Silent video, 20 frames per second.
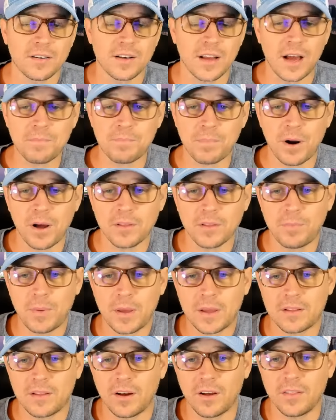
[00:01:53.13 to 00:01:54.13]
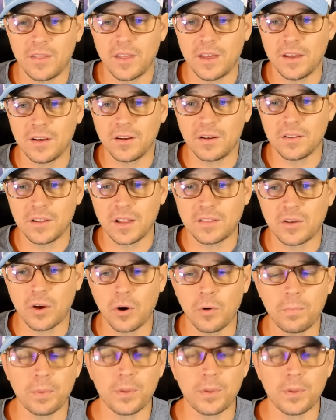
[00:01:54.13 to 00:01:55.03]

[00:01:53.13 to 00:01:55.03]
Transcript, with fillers: Top prospect on the hill. Let's go